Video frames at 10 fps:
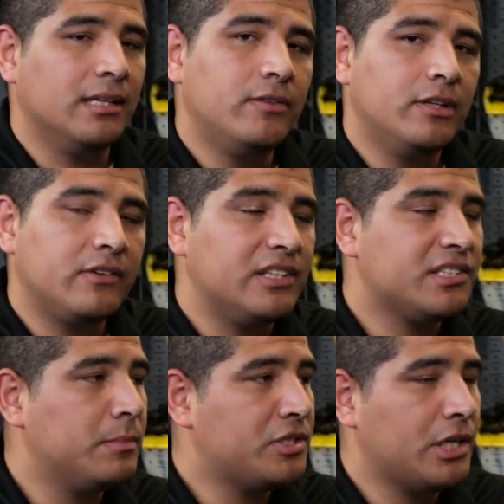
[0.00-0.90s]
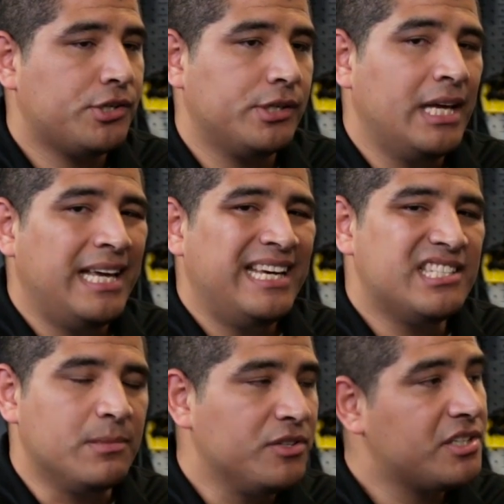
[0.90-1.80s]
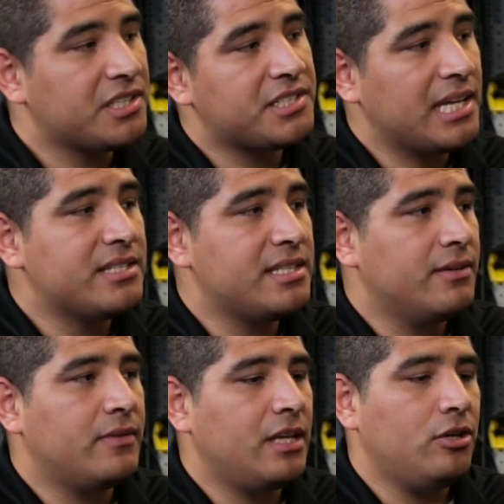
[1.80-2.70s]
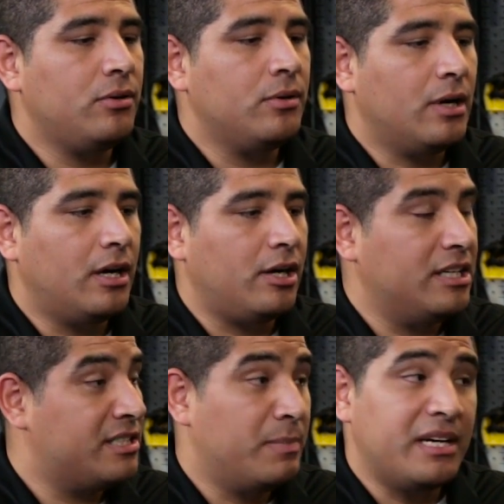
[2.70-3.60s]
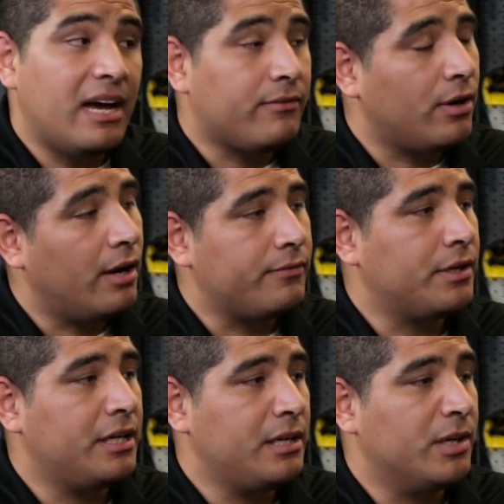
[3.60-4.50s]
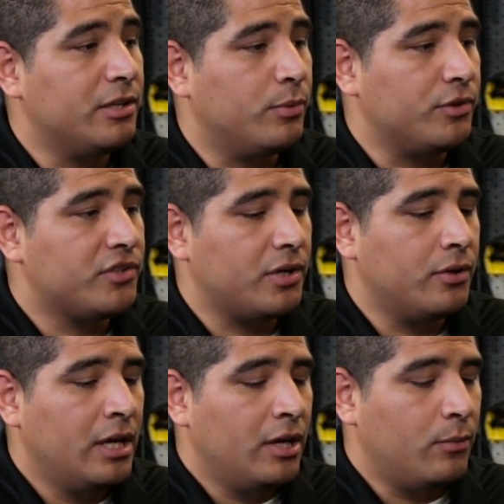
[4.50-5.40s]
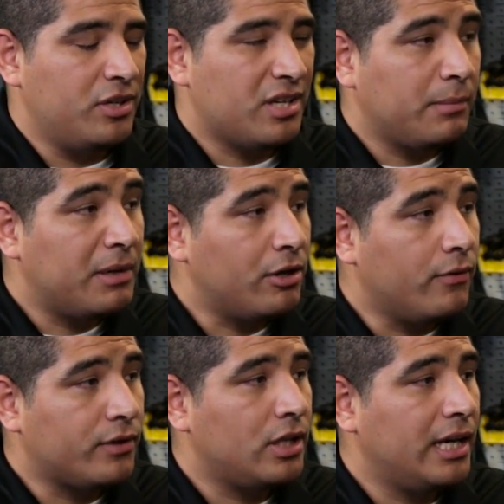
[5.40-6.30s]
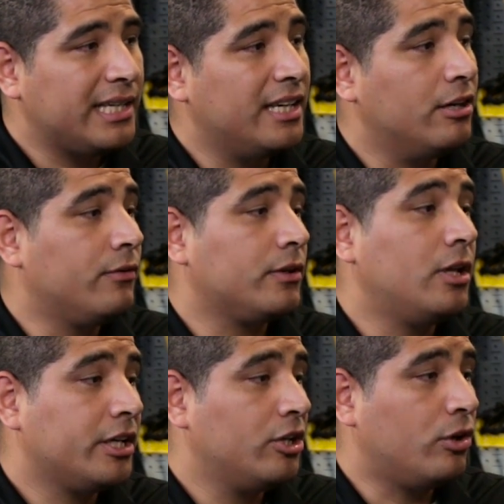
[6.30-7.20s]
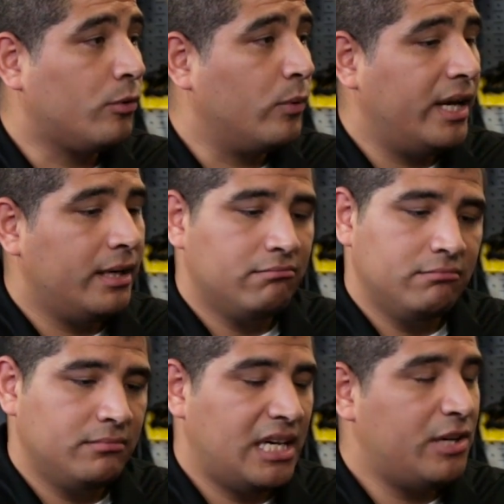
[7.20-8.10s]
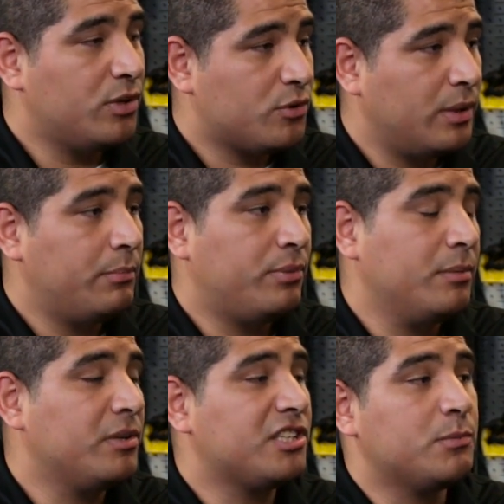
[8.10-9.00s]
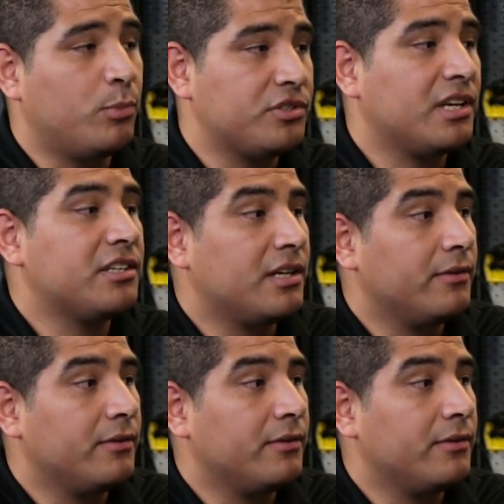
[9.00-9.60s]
The level of customization is the most extensive that you are, it's been ever offered on any motherboard. So when you talk about overclocking and overclocking your way, any which way, pretty much this board's got you